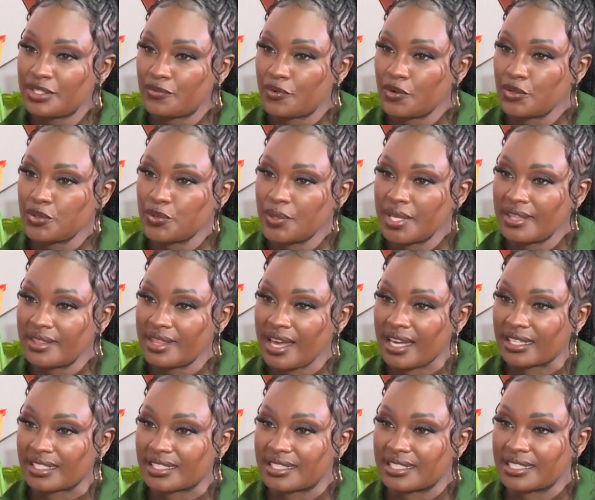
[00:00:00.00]
for doing
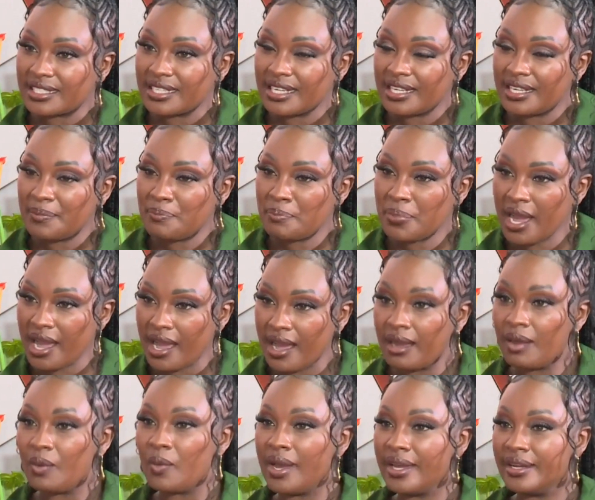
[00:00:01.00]
that
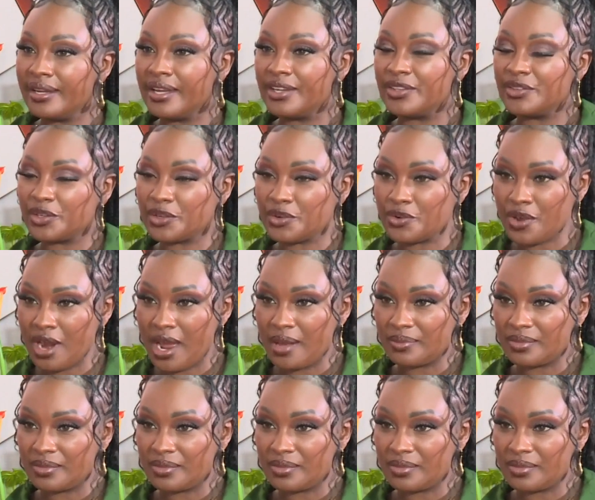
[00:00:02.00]
per 100 grams.